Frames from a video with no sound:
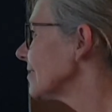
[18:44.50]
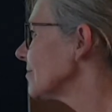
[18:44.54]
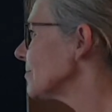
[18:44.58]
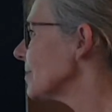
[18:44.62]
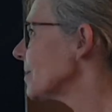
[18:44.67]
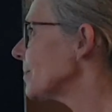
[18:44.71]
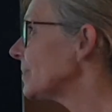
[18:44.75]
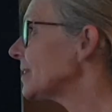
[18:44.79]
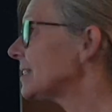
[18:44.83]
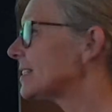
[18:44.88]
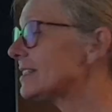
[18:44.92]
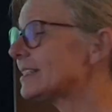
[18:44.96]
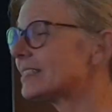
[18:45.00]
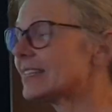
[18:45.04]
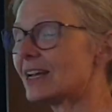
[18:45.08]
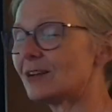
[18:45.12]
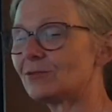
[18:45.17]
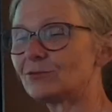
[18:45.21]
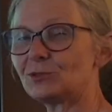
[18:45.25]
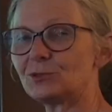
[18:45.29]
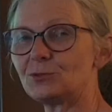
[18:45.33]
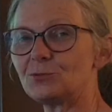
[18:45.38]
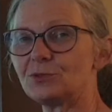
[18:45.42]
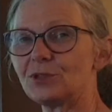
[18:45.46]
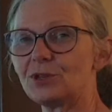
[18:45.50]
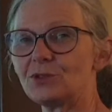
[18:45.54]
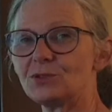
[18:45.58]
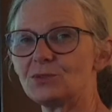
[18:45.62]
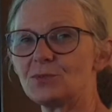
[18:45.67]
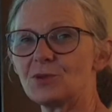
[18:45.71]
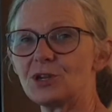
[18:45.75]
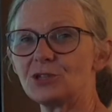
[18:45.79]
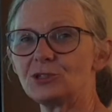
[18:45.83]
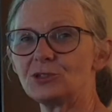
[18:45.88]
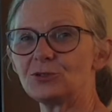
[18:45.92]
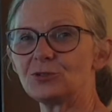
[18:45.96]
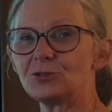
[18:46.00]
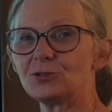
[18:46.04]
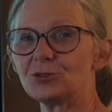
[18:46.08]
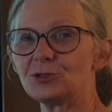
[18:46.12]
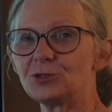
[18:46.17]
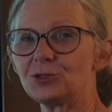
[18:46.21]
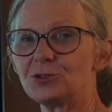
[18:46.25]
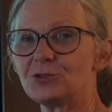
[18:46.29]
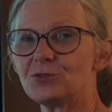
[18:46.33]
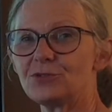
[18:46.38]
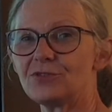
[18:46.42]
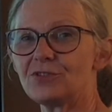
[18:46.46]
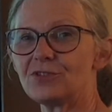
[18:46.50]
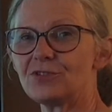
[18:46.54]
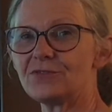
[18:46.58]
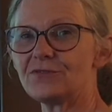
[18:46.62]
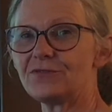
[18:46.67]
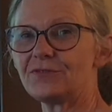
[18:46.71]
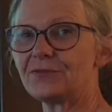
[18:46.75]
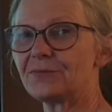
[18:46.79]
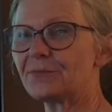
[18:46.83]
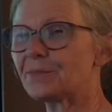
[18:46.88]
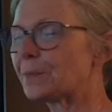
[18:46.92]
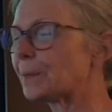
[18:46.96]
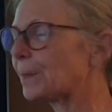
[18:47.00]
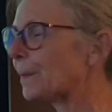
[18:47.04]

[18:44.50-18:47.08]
Remember, sound talk those words you're not sure of.